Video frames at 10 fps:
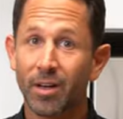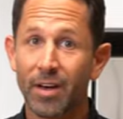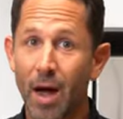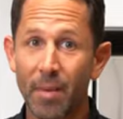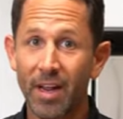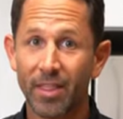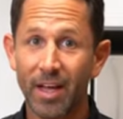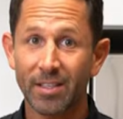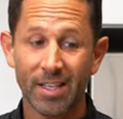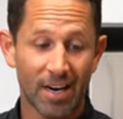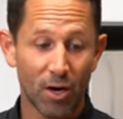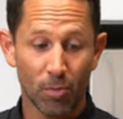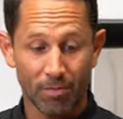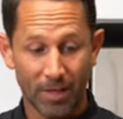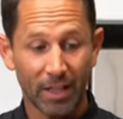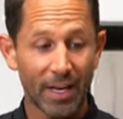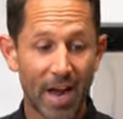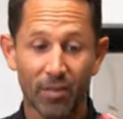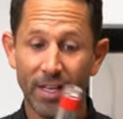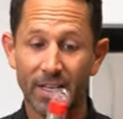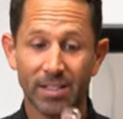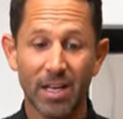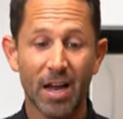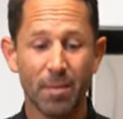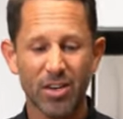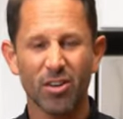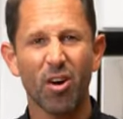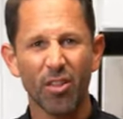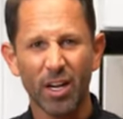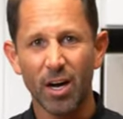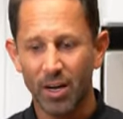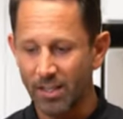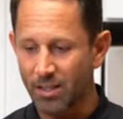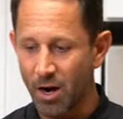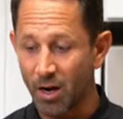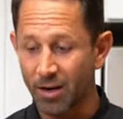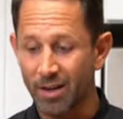not many things that'll help clean out the inside and make sure all the gunk is gone.